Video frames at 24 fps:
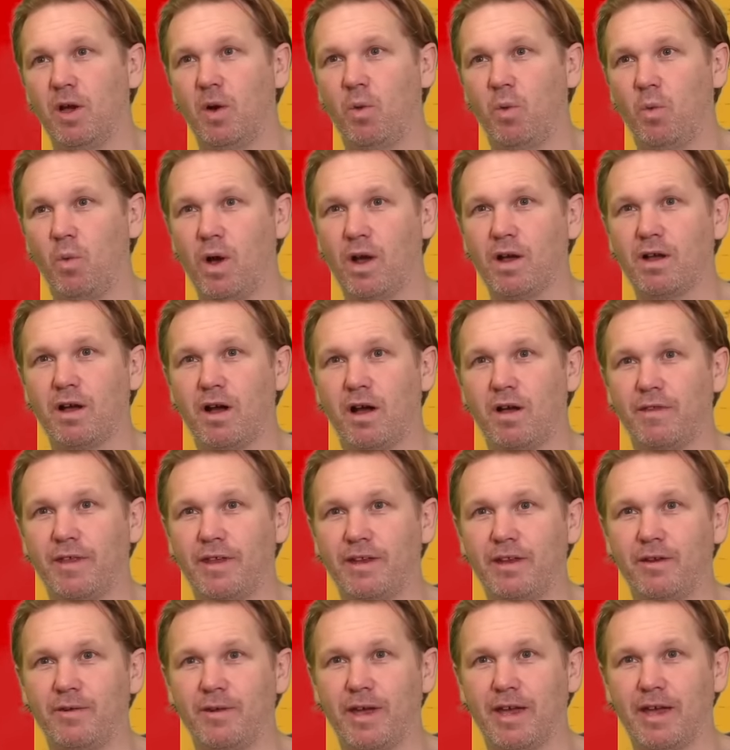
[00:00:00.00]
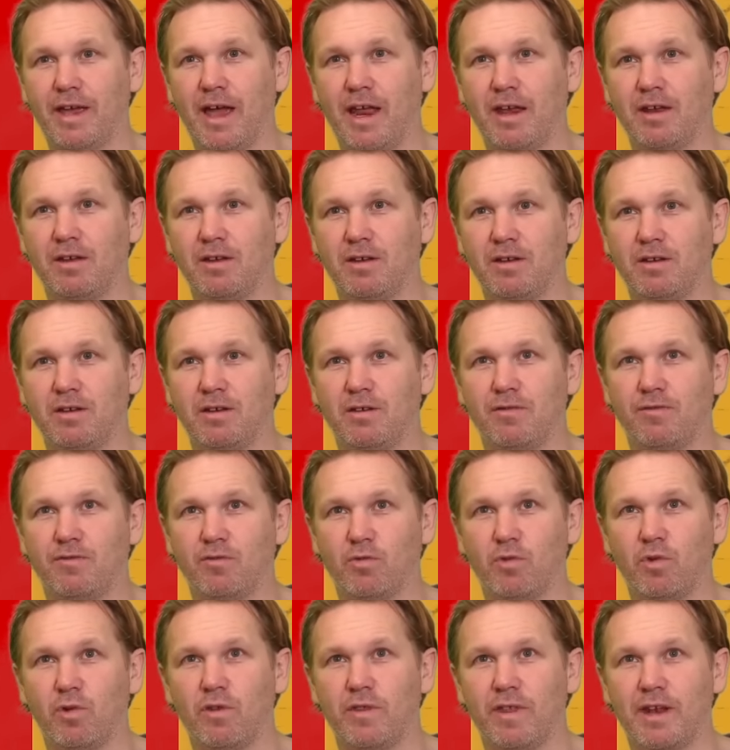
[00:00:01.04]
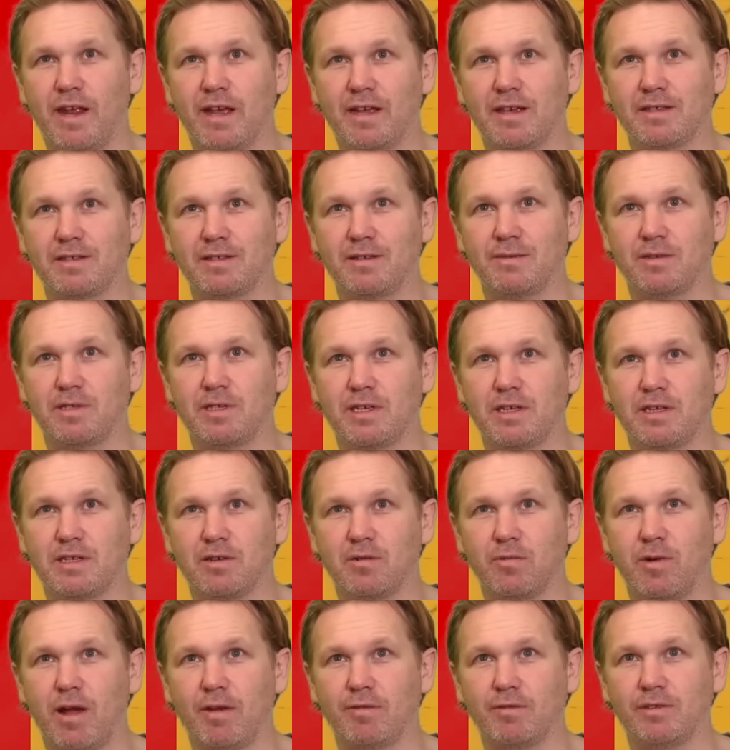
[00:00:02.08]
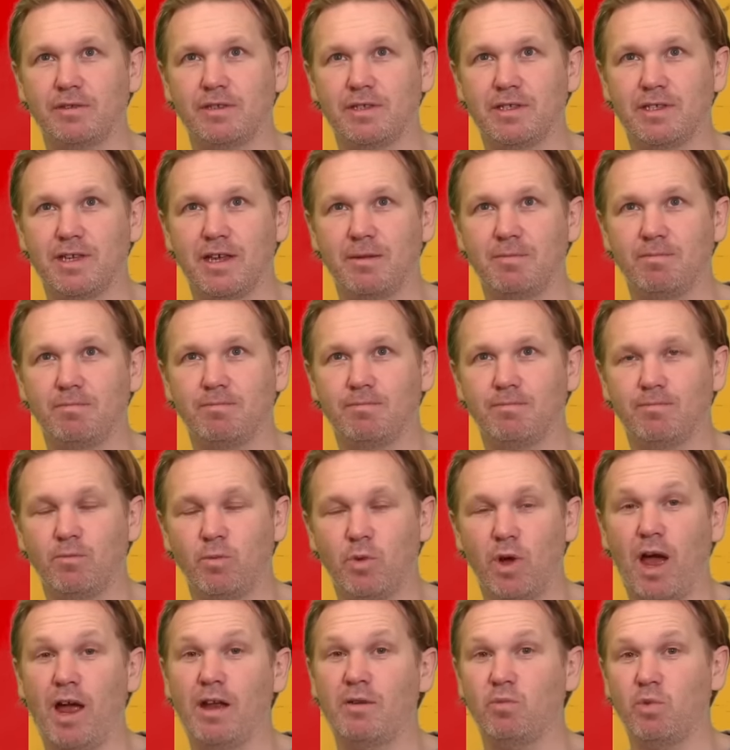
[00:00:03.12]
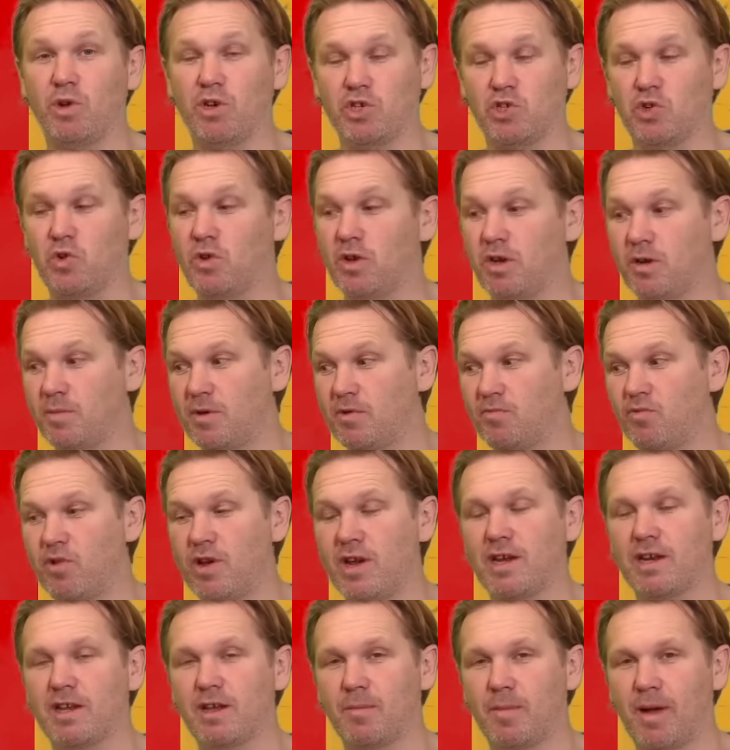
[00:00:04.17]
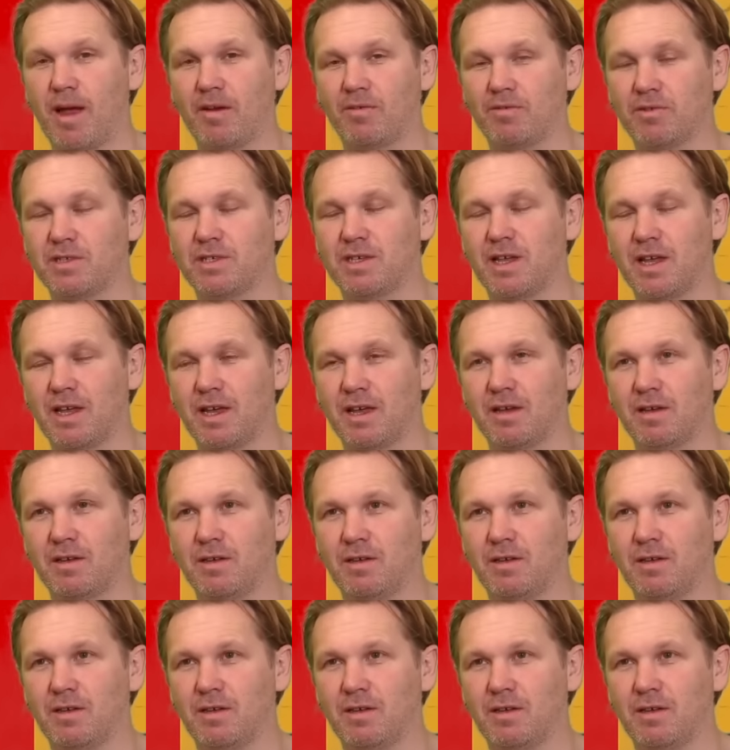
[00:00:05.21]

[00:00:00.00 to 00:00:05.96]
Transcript: Why can't they do it again for all of the negativity surrounding the team and which you're going to be reading about and seeing